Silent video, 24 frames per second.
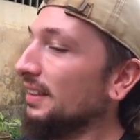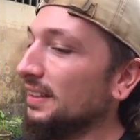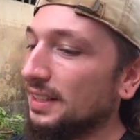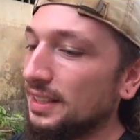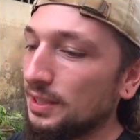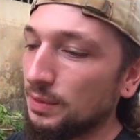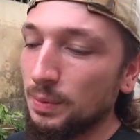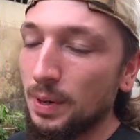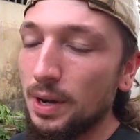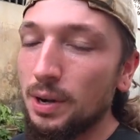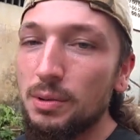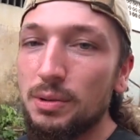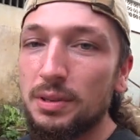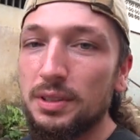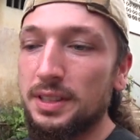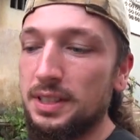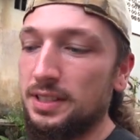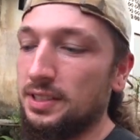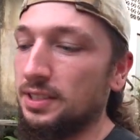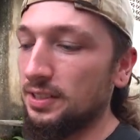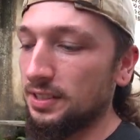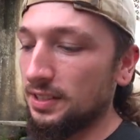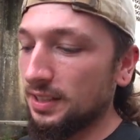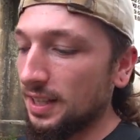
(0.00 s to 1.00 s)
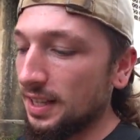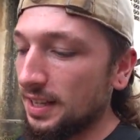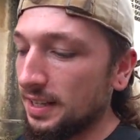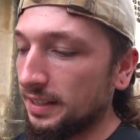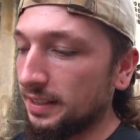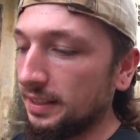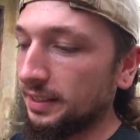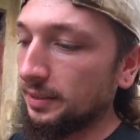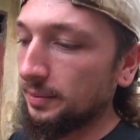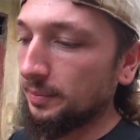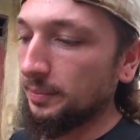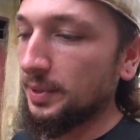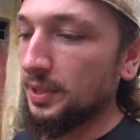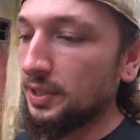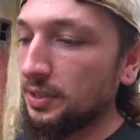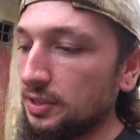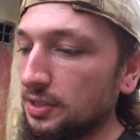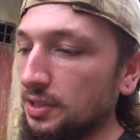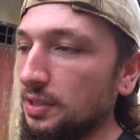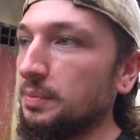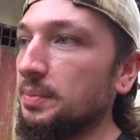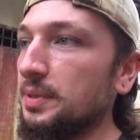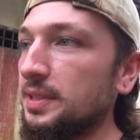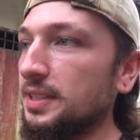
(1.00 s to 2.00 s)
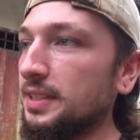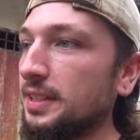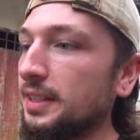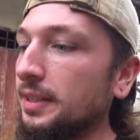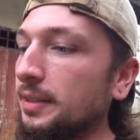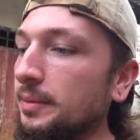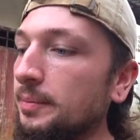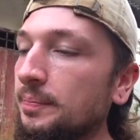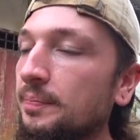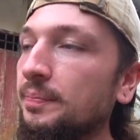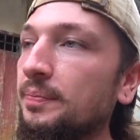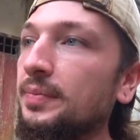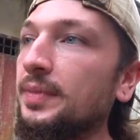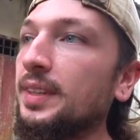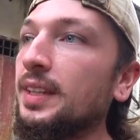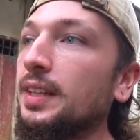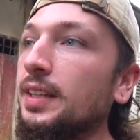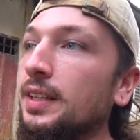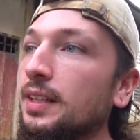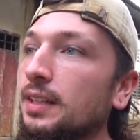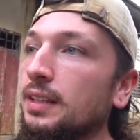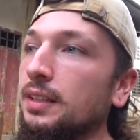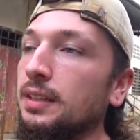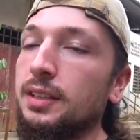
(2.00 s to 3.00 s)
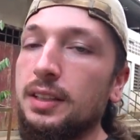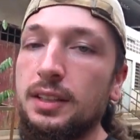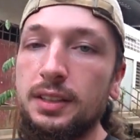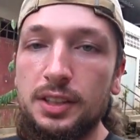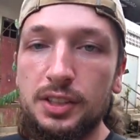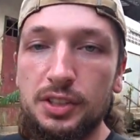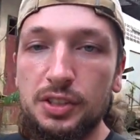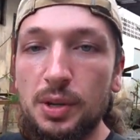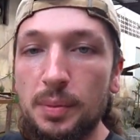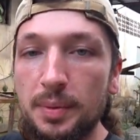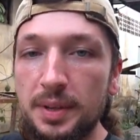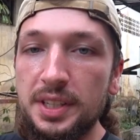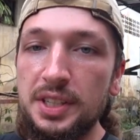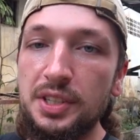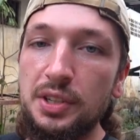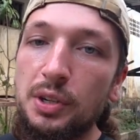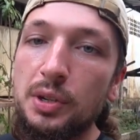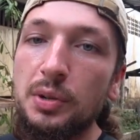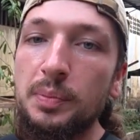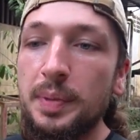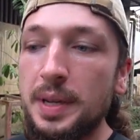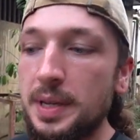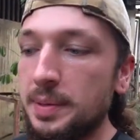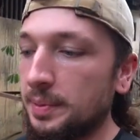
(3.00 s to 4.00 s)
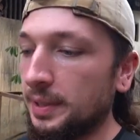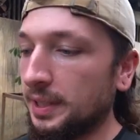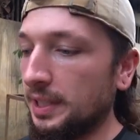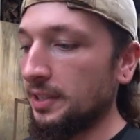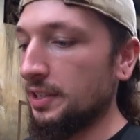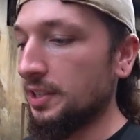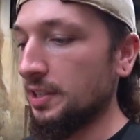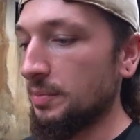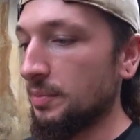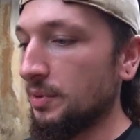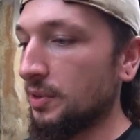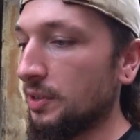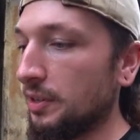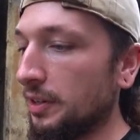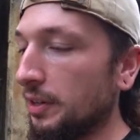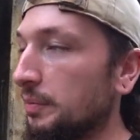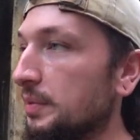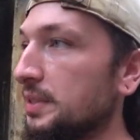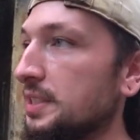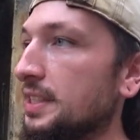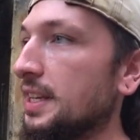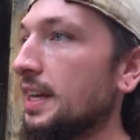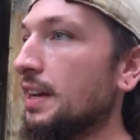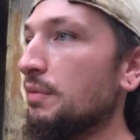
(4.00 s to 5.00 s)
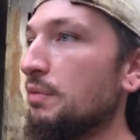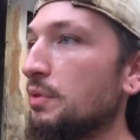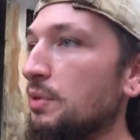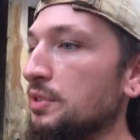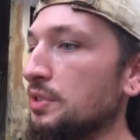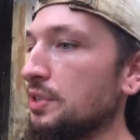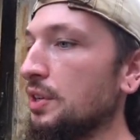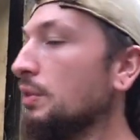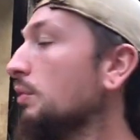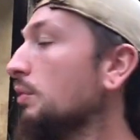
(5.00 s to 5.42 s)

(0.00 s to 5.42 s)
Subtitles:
It's well good, it's just like, because obviously there's not many young people here anymore, obviously everyone's